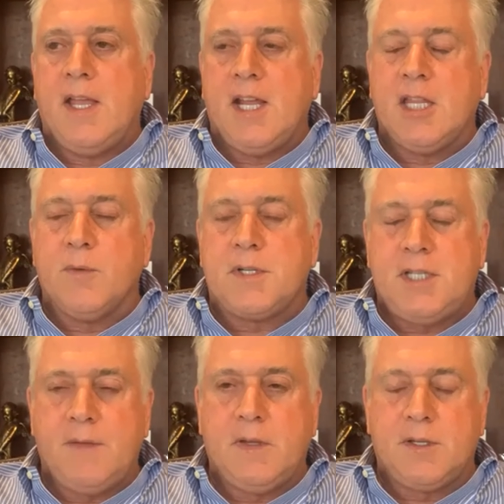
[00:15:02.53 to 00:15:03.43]
in the
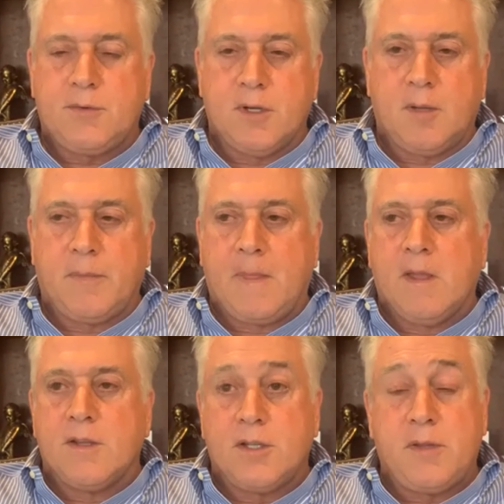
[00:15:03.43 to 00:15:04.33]
receiving stream.
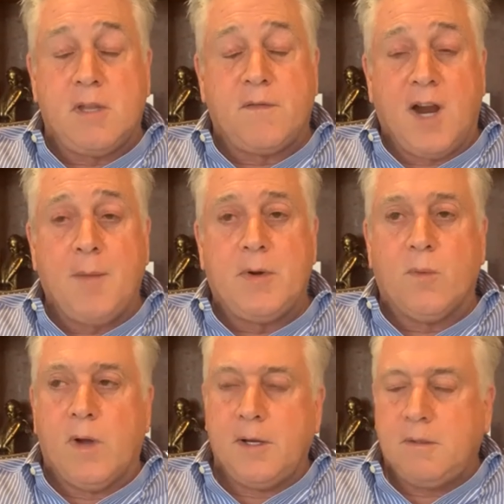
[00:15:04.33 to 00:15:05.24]
So the environment
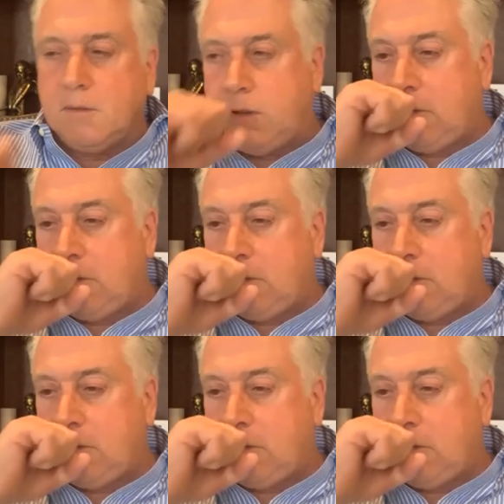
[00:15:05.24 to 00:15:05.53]
won,